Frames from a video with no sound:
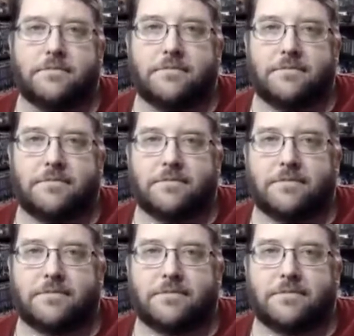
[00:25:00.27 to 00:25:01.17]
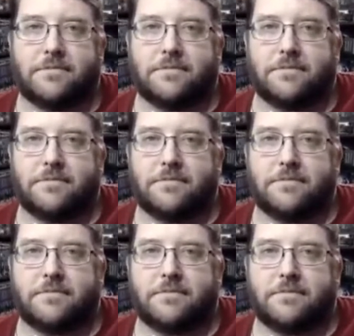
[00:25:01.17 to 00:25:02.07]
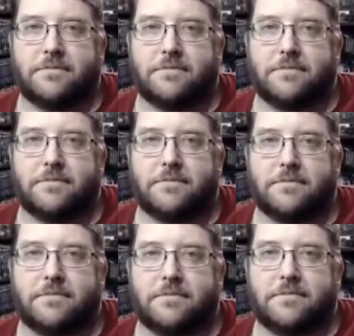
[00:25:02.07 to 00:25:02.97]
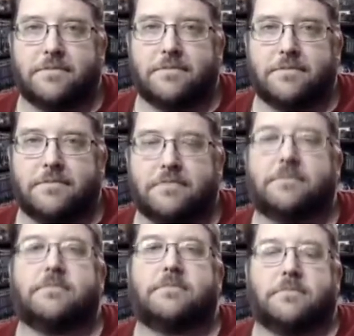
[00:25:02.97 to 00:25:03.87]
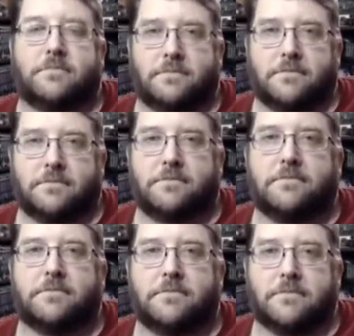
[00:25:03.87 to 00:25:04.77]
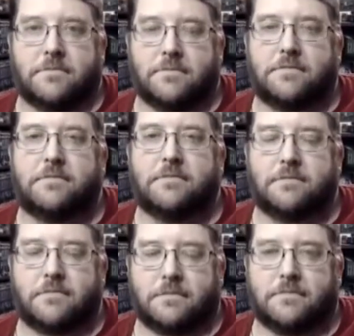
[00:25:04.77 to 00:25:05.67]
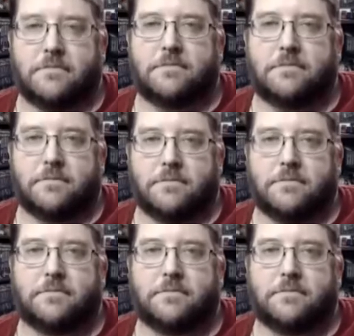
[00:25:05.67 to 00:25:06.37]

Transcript: (silent)